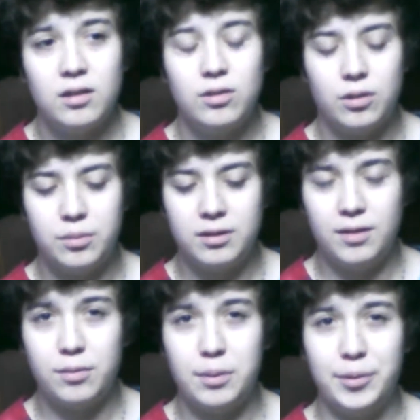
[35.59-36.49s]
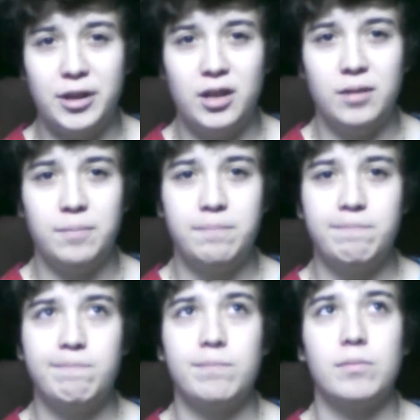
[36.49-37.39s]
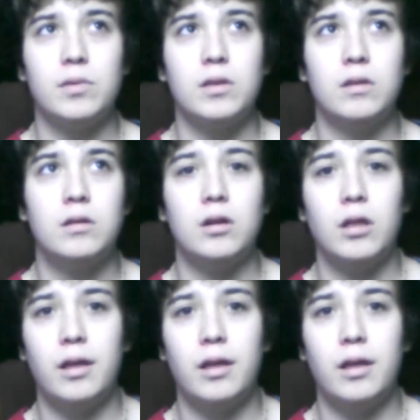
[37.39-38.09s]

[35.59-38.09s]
So I'm gonna save up my money until